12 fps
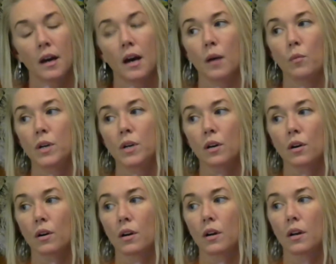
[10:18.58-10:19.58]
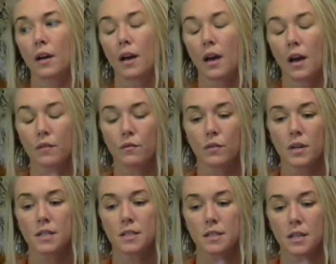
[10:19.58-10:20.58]
We are
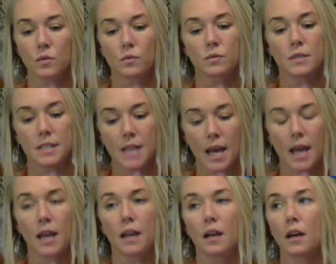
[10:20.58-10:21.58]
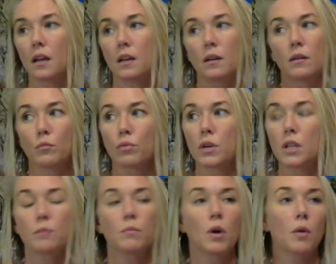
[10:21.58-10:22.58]
every single day,
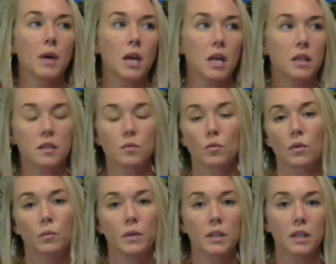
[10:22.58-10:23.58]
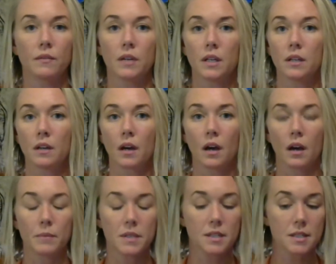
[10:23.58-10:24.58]
breathing moment in this world we live in,
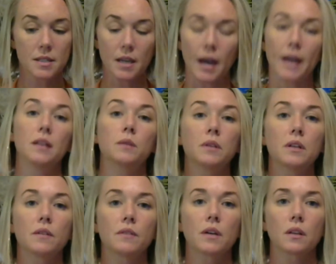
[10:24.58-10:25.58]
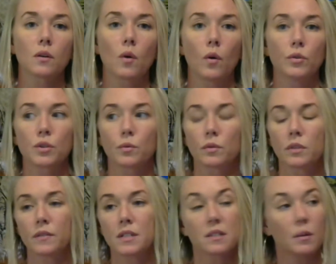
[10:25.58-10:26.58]
the society we live in, the culture we live
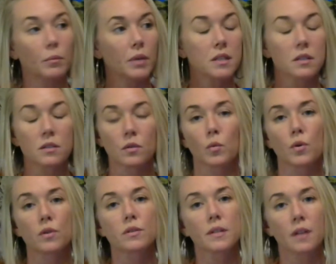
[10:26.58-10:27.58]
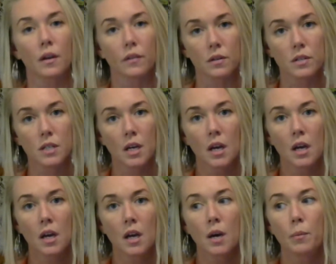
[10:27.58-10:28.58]
in. Some places are worse than others.
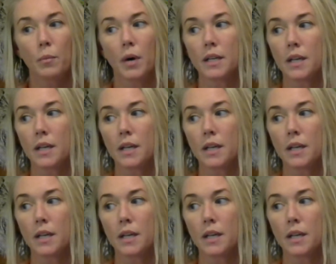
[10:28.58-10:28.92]
But